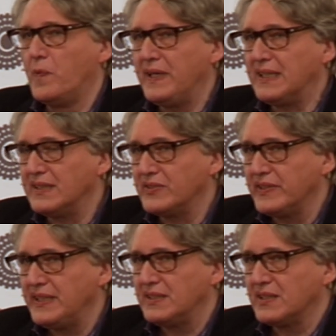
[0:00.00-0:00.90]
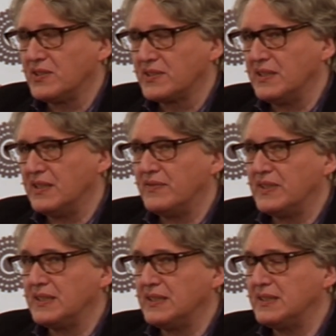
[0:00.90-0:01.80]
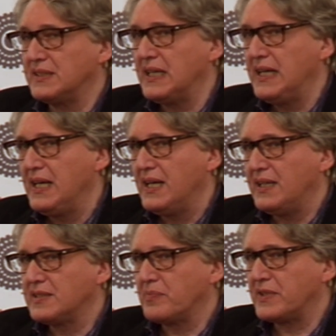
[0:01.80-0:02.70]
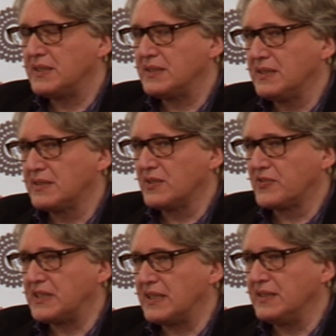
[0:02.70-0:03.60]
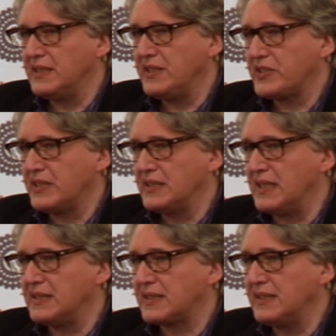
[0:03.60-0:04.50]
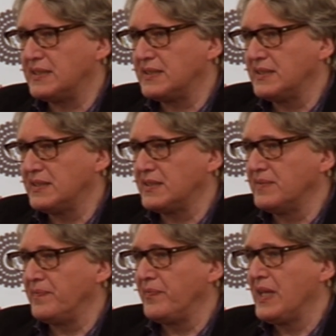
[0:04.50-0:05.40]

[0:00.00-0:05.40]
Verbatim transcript: We can read also avant-garde as a practice of stagnation, asceticism,